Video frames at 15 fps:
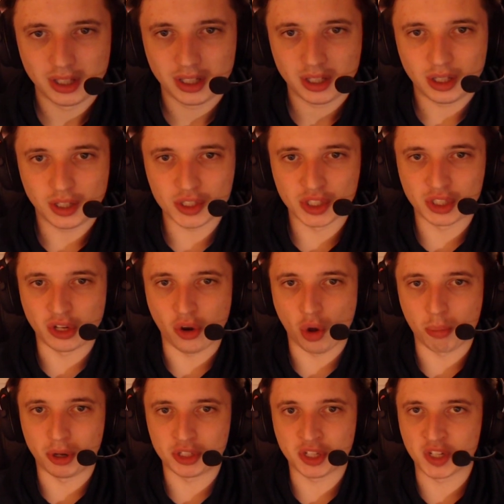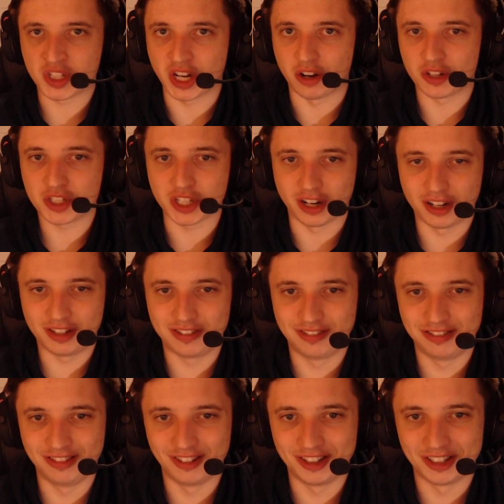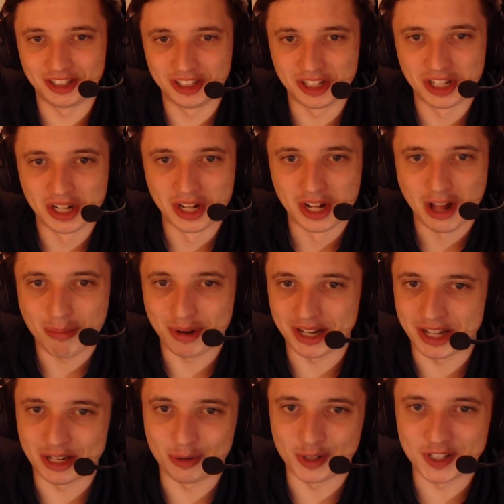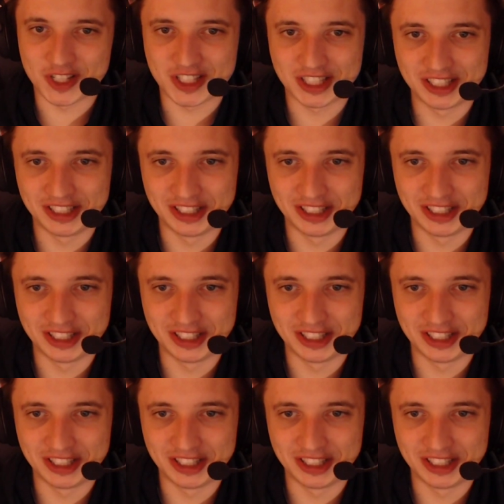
Also don't know about his hairstyle. But anyways.